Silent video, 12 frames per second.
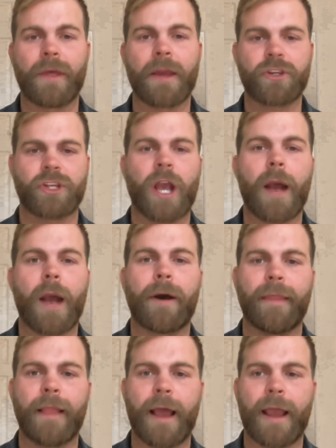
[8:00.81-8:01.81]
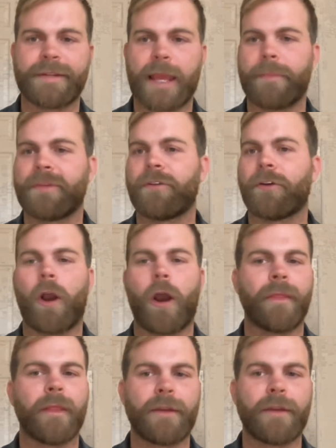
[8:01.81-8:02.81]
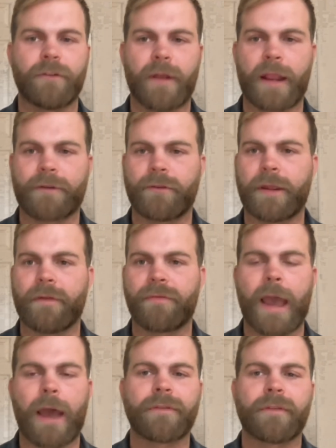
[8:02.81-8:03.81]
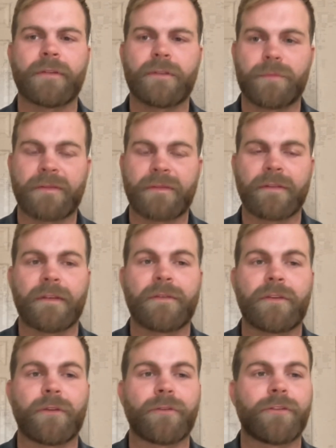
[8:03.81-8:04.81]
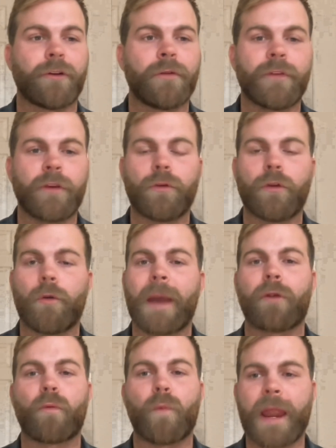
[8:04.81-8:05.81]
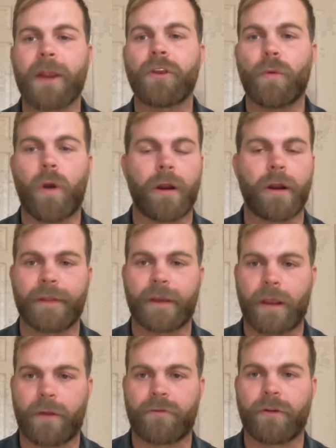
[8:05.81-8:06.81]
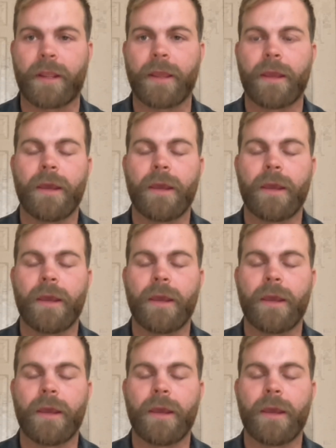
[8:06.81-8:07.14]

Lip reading: That Shop Online tab is your online directory of thousands of businesses that'll serve you no matter where you are in the country.